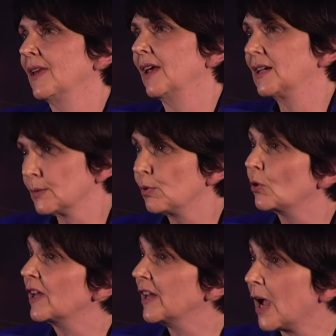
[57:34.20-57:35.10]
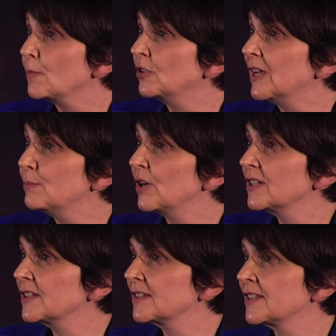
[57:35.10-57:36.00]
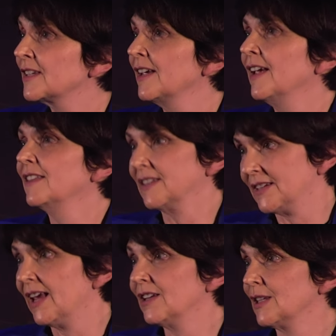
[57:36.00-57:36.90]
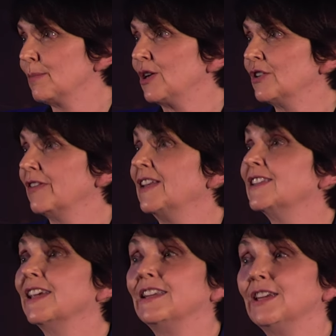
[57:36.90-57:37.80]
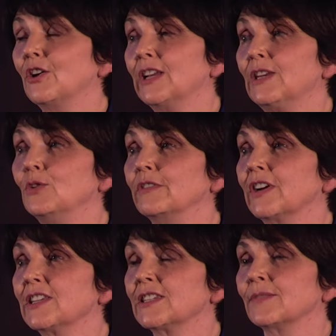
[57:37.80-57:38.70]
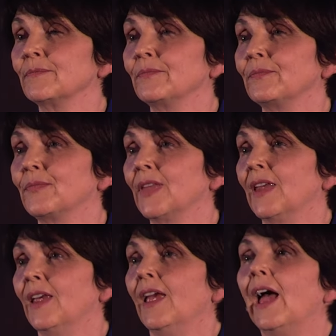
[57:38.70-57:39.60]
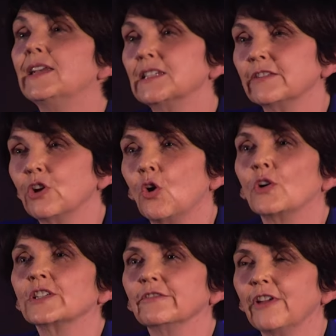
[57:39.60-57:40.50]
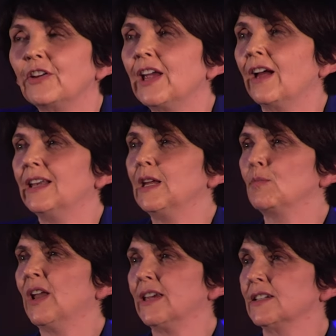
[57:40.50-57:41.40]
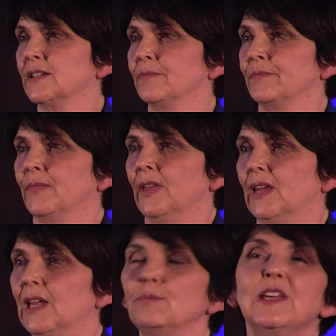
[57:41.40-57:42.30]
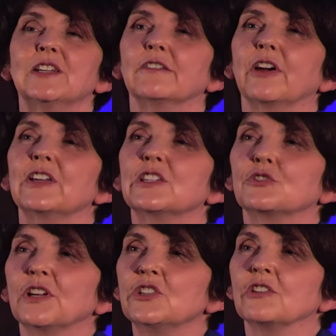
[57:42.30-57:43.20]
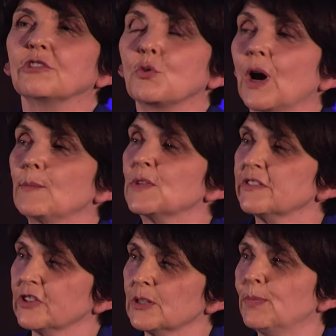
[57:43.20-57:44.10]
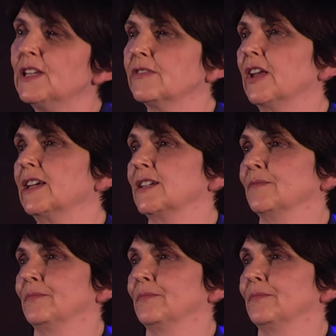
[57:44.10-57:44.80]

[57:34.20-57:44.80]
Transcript: exploring gamma ray bursts that tell us about events in the early universe, and is of course very highly applied in meeting the very stringent requirements for spaceflight.